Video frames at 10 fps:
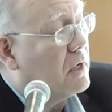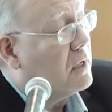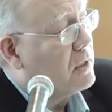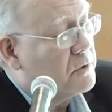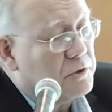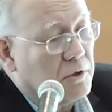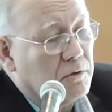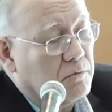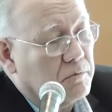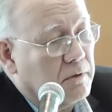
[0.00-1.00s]
Uh,
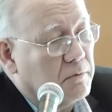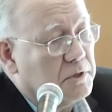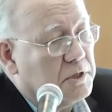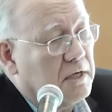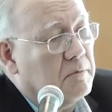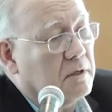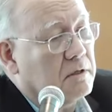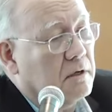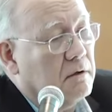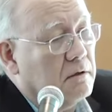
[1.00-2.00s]
so it would seem
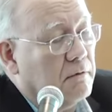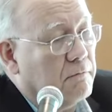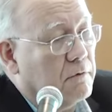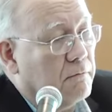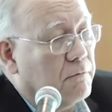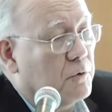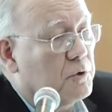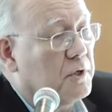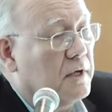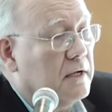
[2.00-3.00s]
that the, the, the
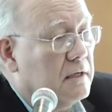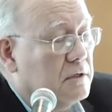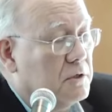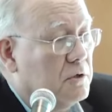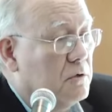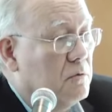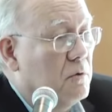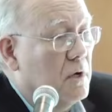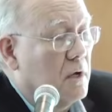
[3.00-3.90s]
first thing is to